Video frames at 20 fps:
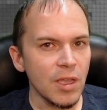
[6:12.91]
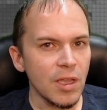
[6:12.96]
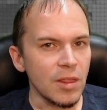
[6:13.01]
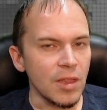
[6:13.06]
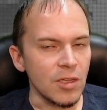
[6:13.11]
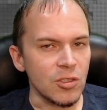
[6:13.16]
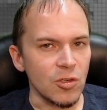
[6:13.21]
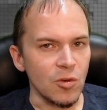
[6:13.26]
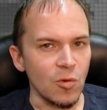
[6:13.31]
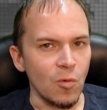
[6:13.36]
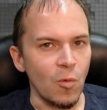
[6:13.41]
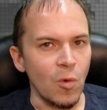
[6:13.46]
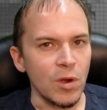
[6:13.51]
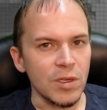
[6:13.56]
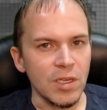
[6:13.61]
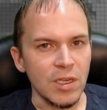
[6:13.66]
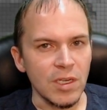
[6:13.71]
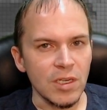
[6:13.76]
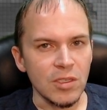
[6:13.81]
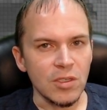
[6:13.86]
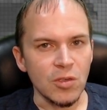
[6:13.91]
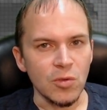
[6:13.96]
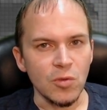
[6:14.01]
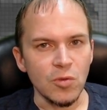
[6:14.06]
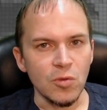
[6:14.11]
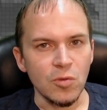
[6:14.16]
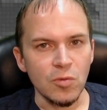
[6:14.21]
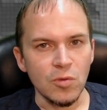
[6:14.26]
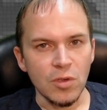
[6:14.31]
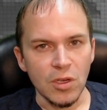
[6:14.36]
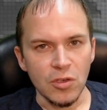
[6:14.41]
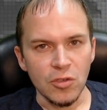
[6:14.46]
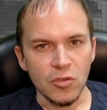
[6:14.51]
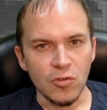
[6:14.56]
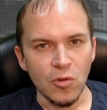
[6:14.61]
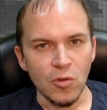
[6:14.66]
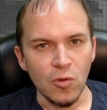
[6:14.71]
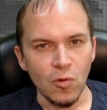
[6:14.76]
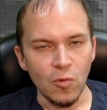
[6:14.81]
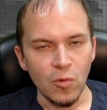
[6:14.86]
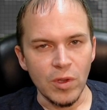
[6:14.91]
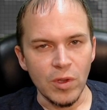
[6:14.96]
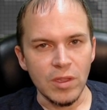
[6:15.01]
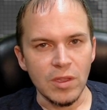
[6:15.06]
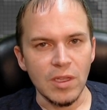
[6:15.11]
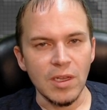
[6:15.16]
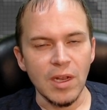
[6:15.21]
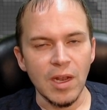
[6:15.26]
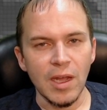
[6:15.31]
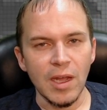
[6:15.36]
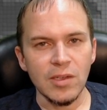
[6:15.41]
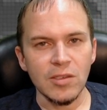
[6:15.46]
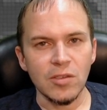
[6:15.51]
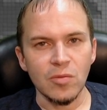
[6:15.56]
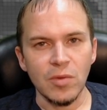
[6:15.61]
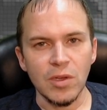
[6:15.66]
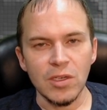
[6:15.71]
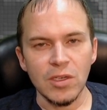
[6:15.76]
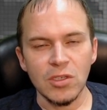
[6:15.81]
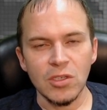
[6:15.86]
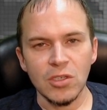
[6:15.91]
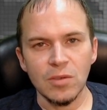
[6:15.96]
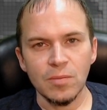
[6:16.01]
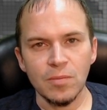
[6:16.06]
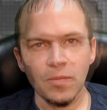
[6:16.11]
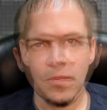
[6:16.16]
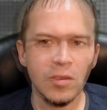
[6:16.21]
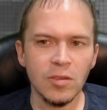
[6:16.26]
that you're wanting to control with the light switch.